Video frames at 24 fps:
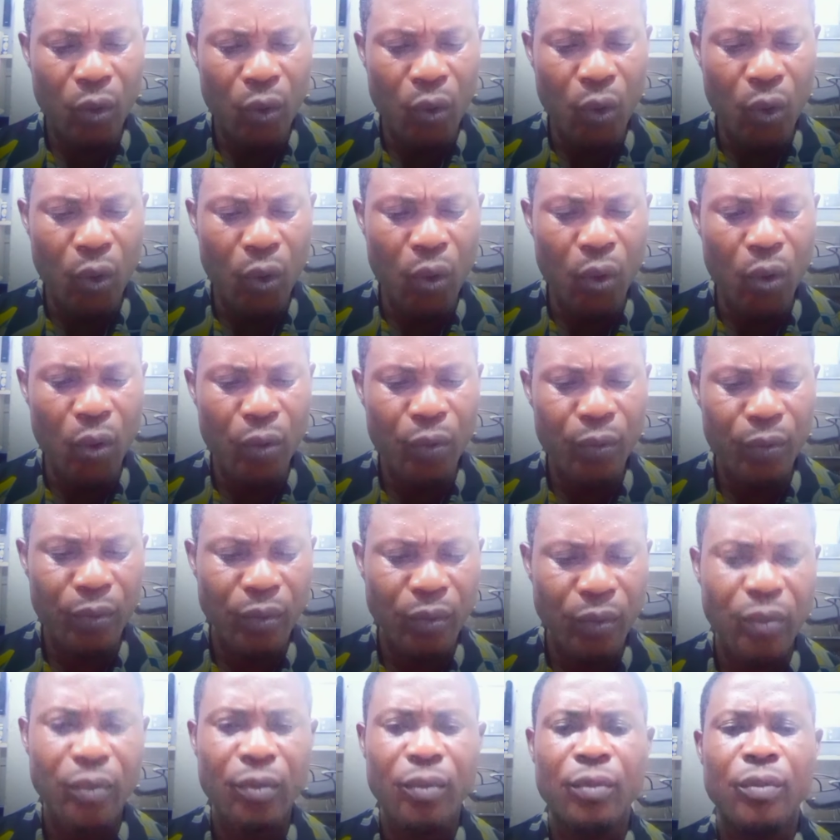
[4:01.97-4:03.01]
who
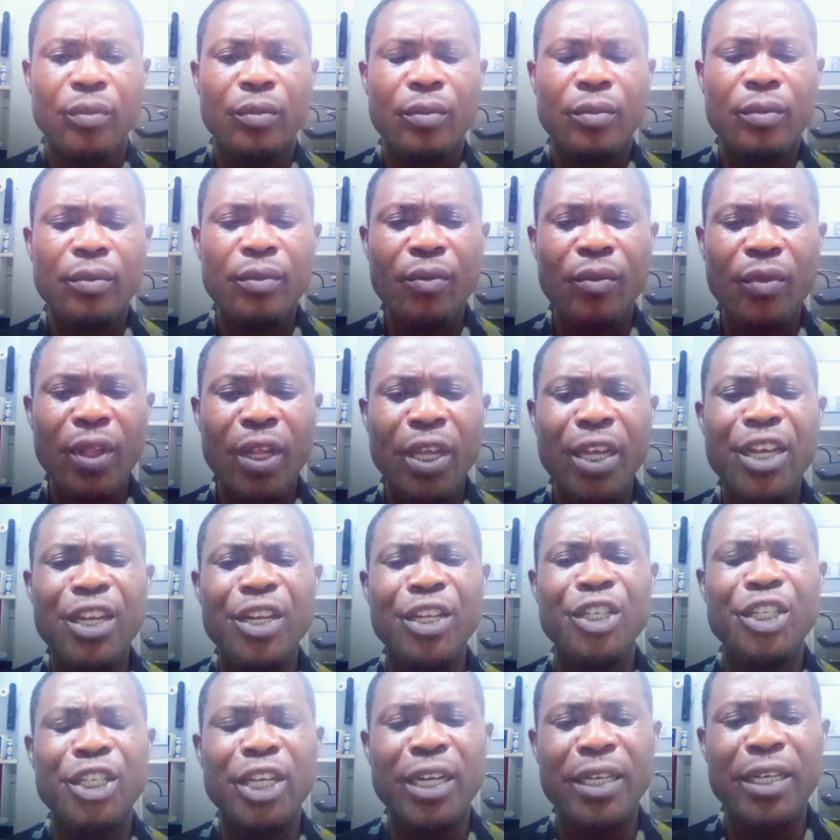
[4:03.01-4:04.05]

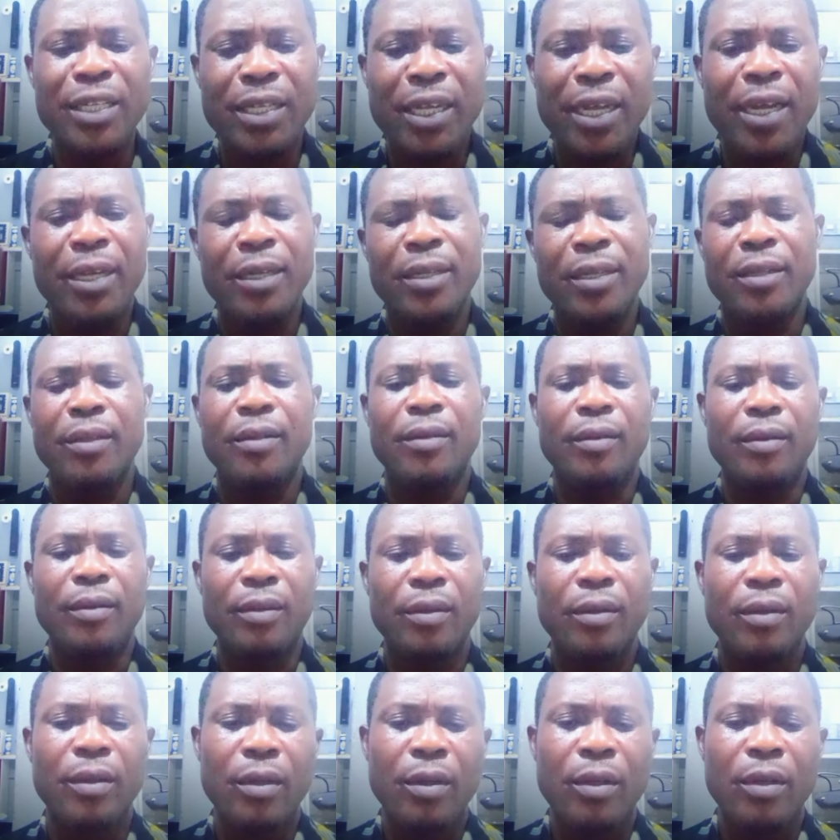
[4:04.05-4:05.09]
initiated
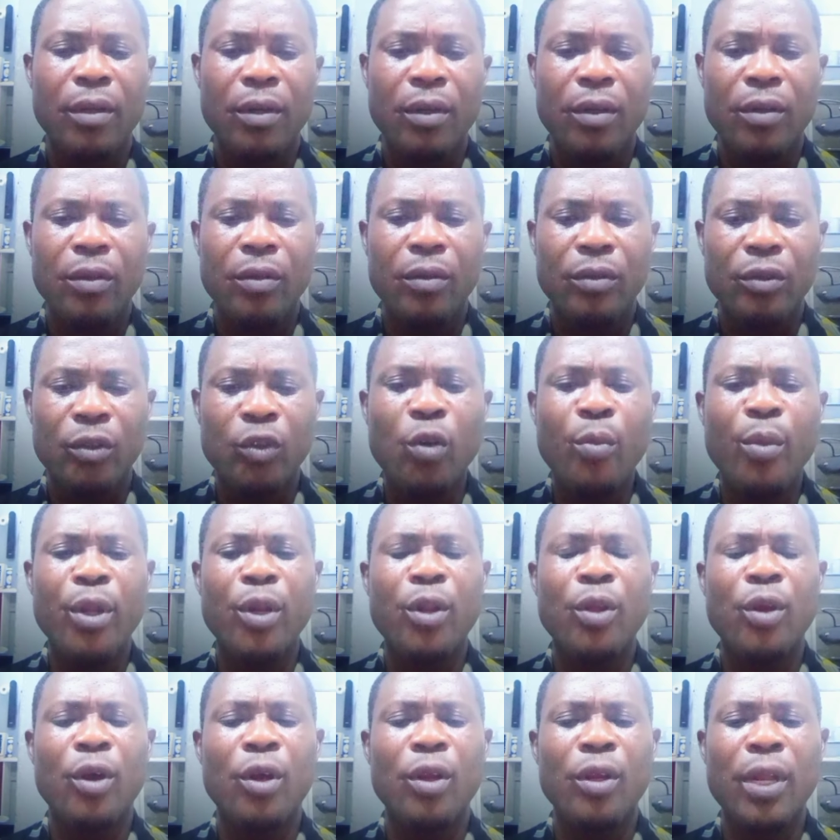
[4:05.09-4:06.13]
so
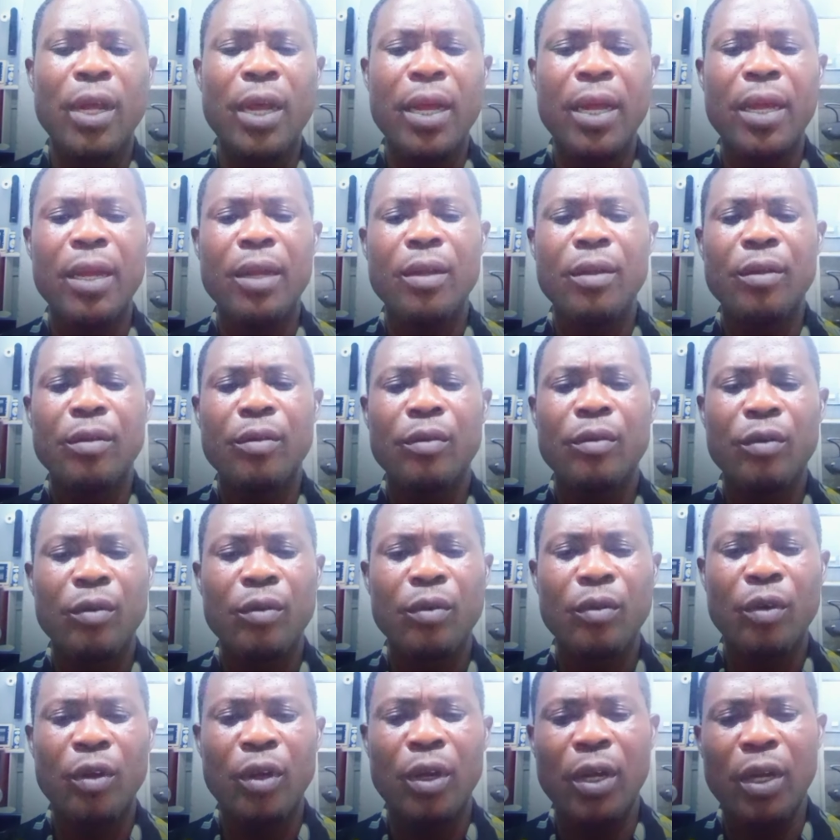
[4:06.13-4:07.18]
many other
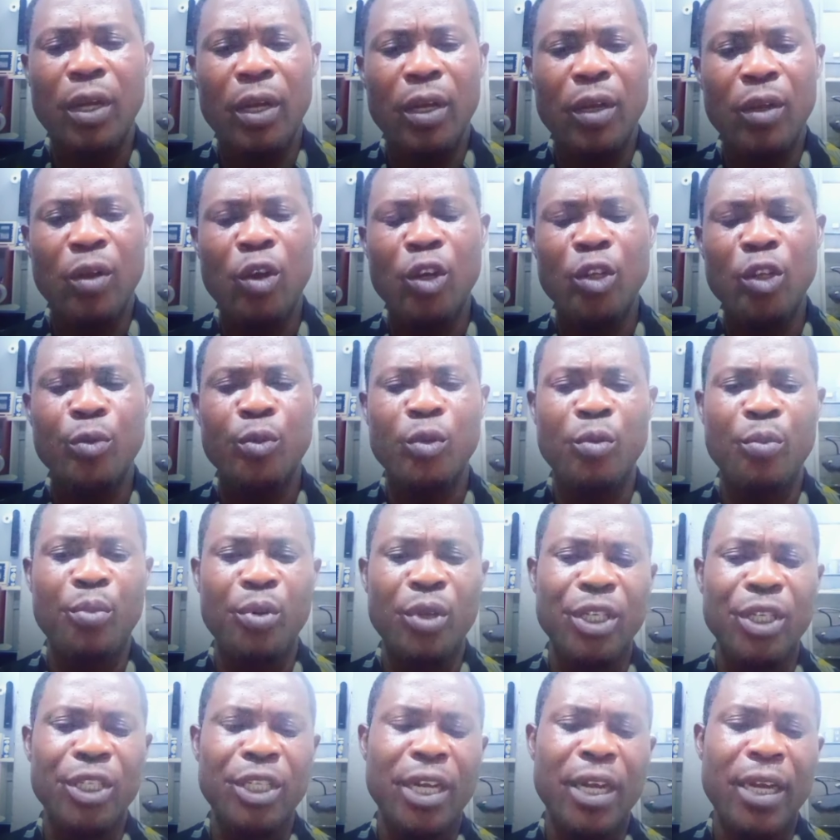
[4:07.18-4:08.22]
gospel
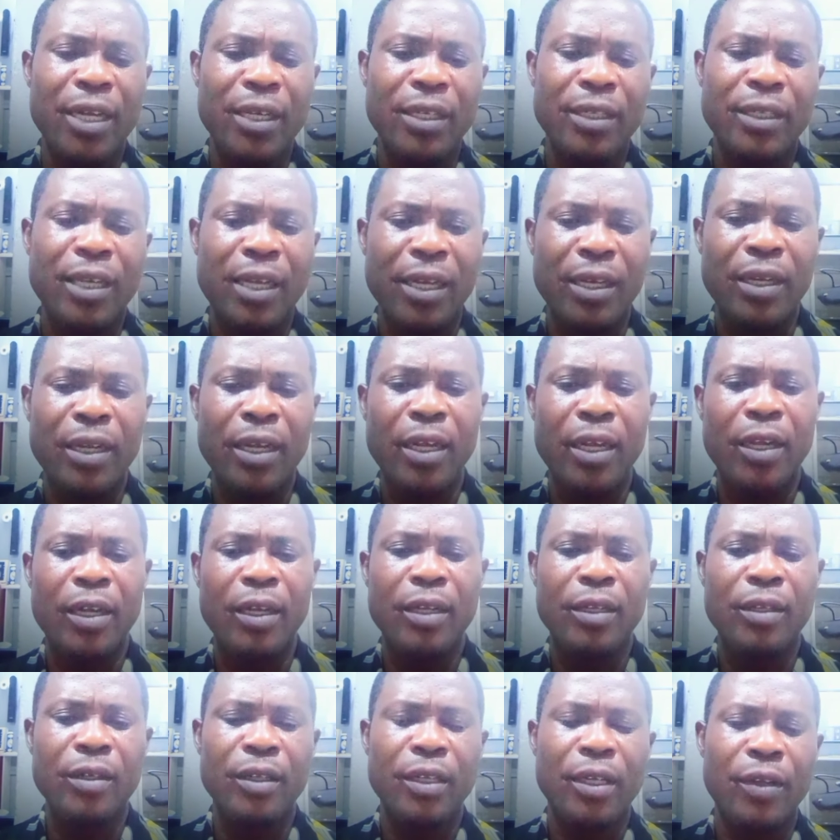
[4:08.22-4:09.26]
preachers
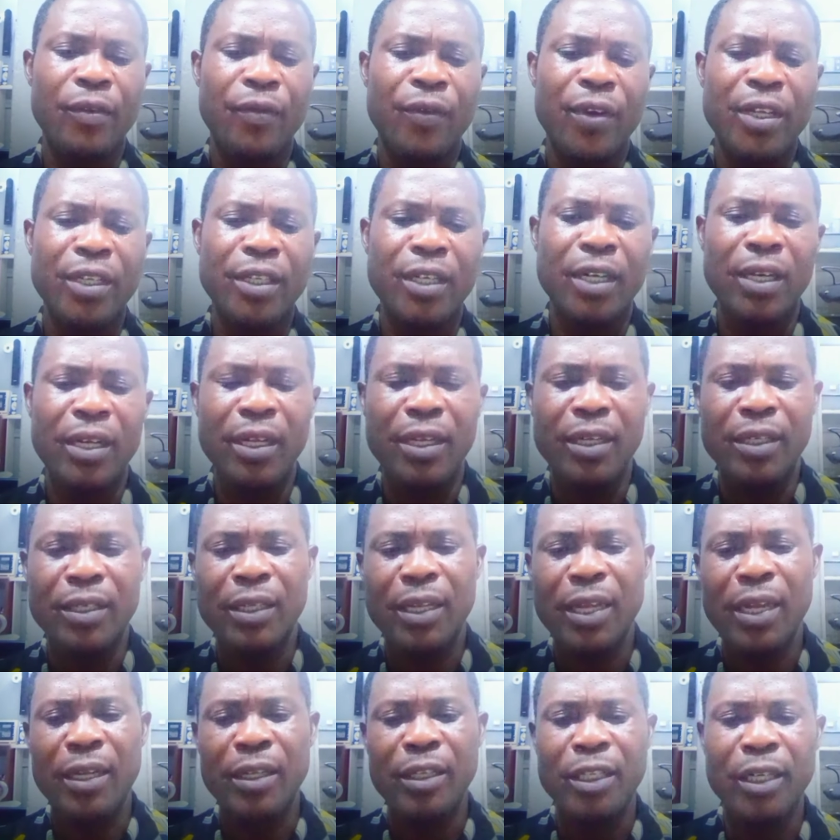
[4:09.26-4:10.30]
and
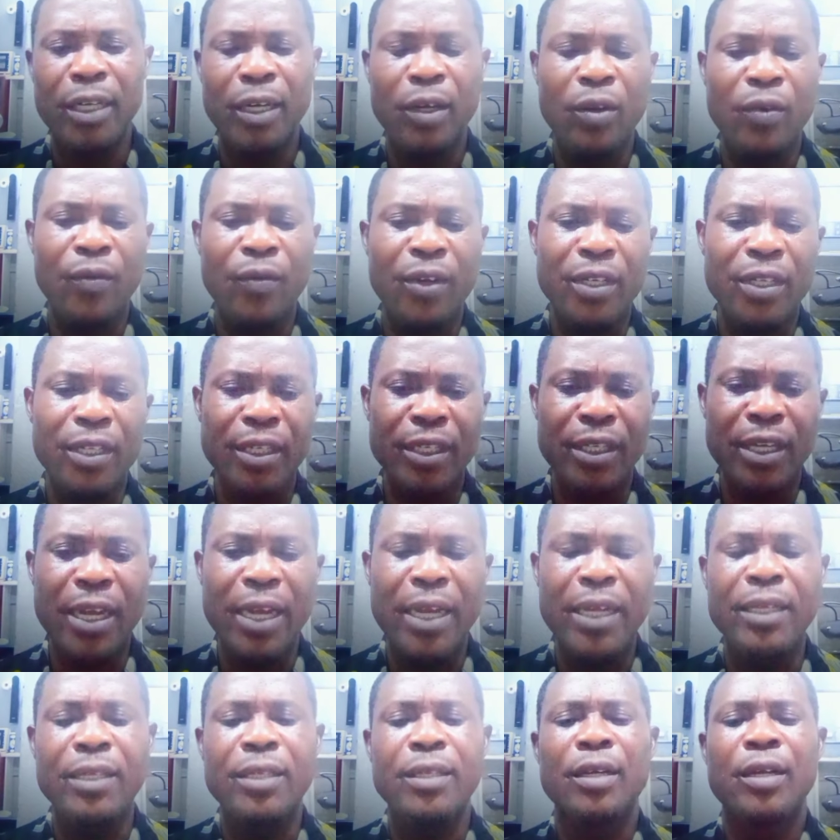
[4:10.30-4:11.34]
evangelists and general
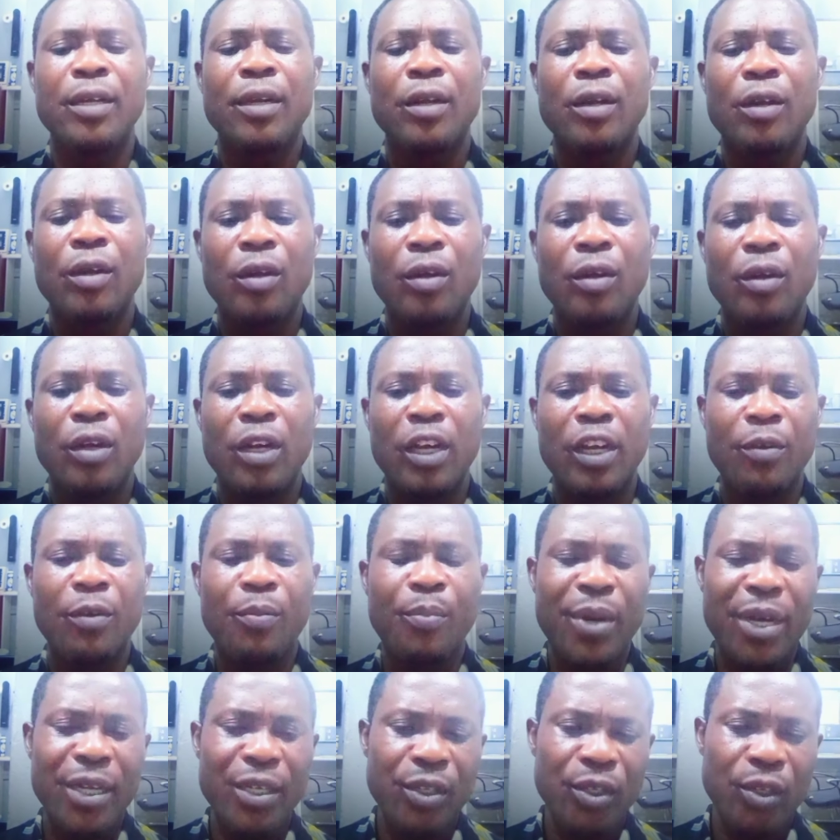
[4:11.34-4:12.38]
overseers,
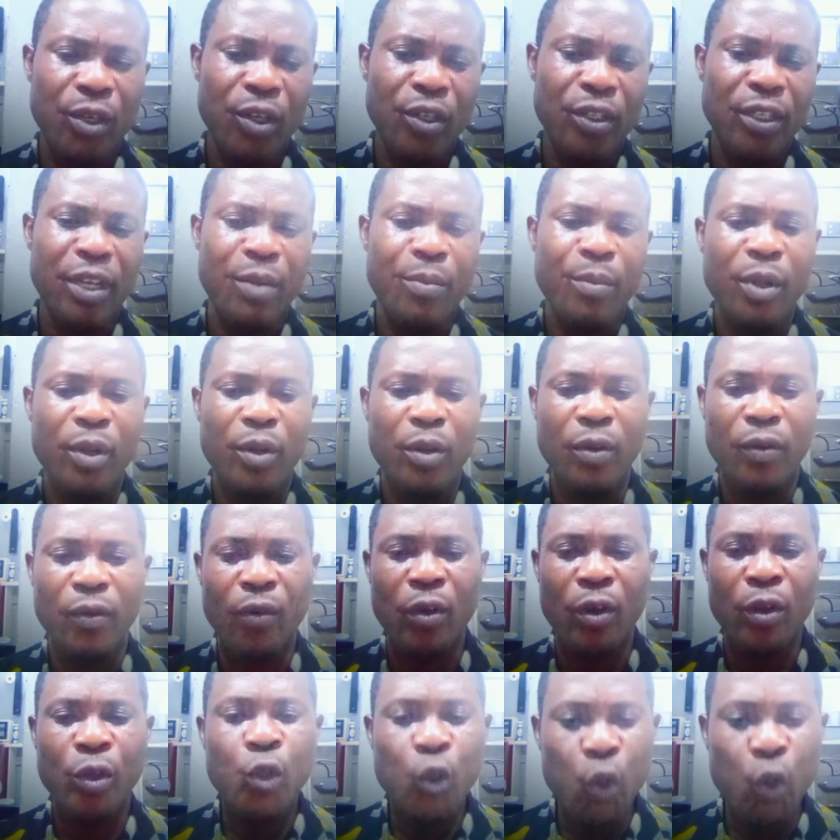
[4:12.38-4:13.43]
pastors and men of
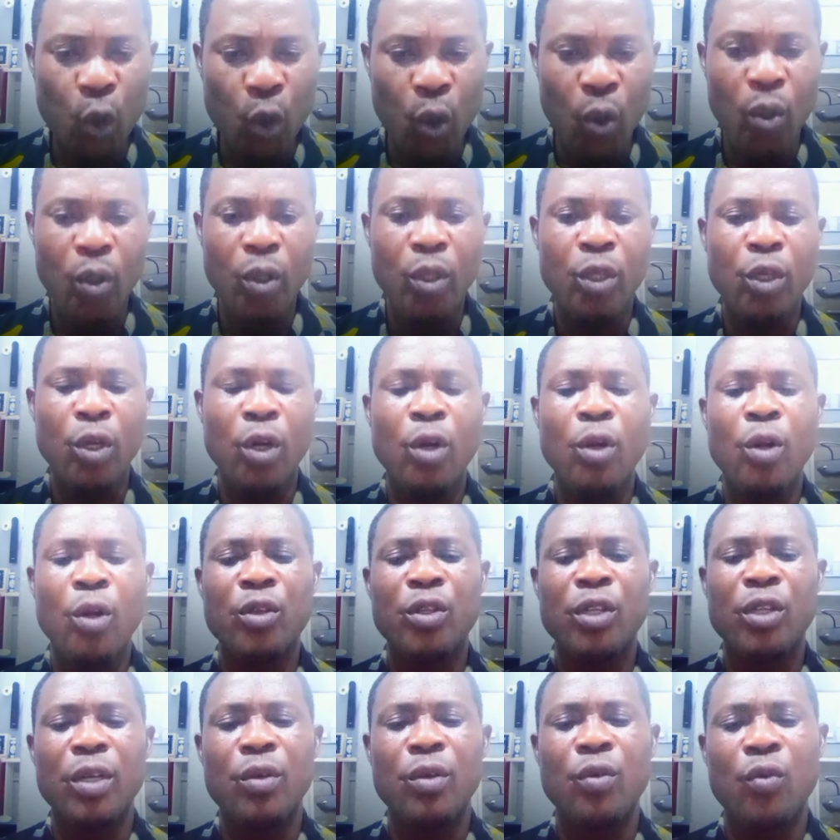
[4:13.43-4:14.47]
God to the
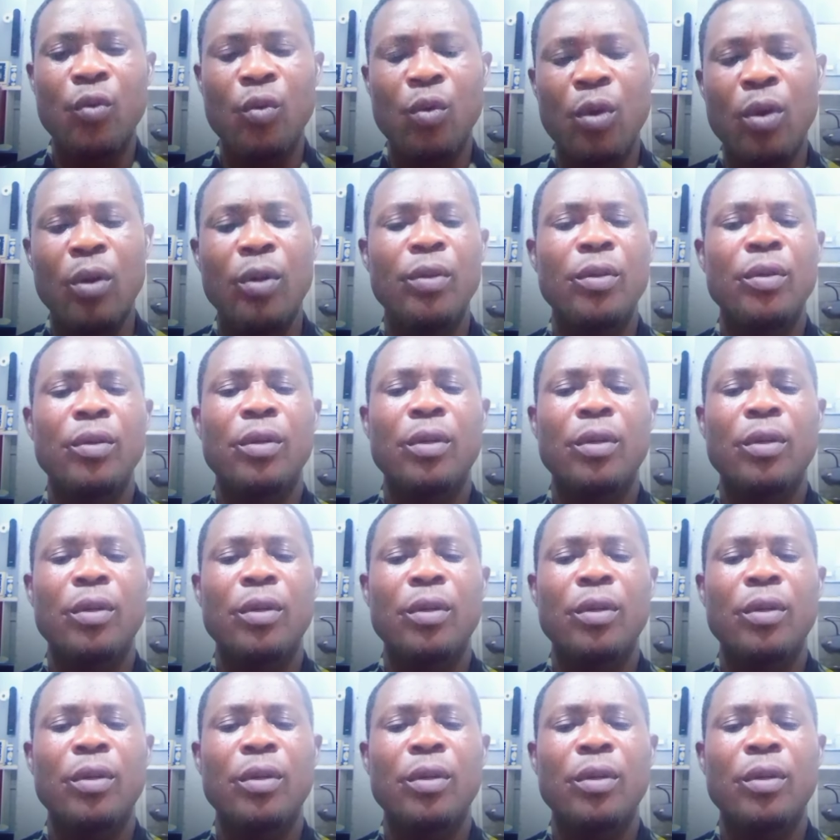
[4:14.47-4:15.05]
occultic world.